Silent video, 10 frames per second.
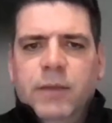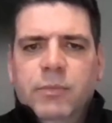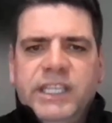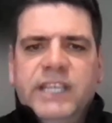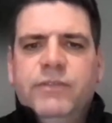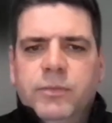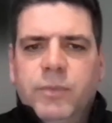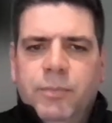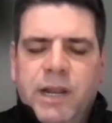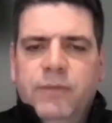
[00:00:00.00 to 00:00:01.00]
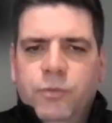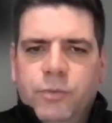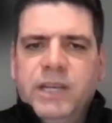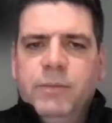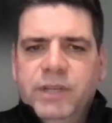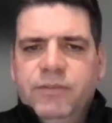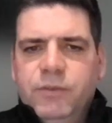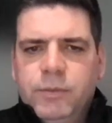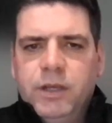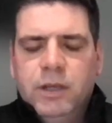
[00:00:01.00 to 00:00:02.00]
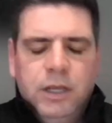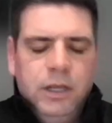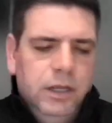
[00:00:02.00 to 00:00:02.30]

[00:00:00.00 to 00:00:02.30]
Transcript: Can we give them a platform? Can we give them